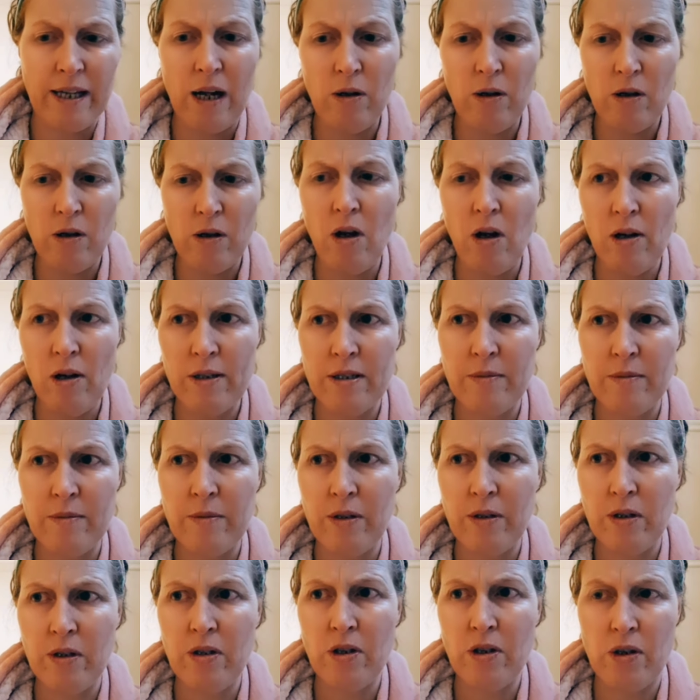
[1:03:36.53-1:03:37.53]
Alcoholism,
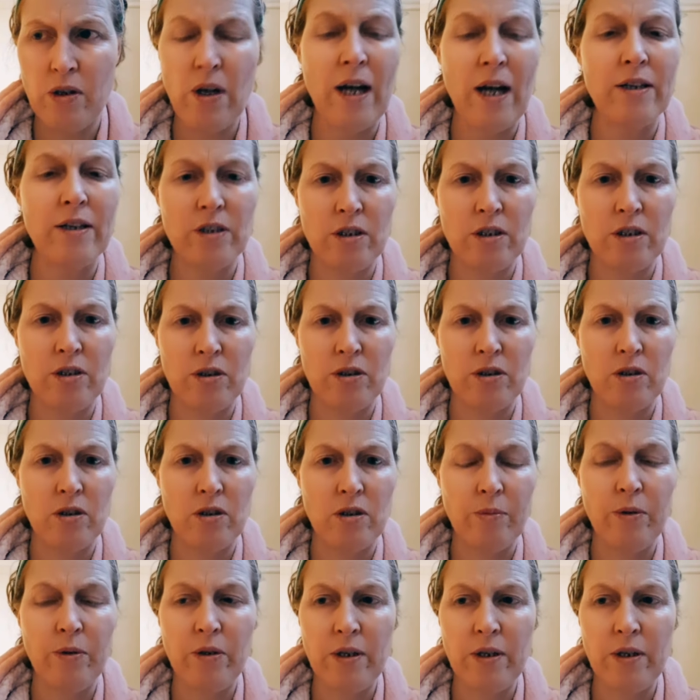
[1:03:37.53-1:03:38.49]
you can't just stop.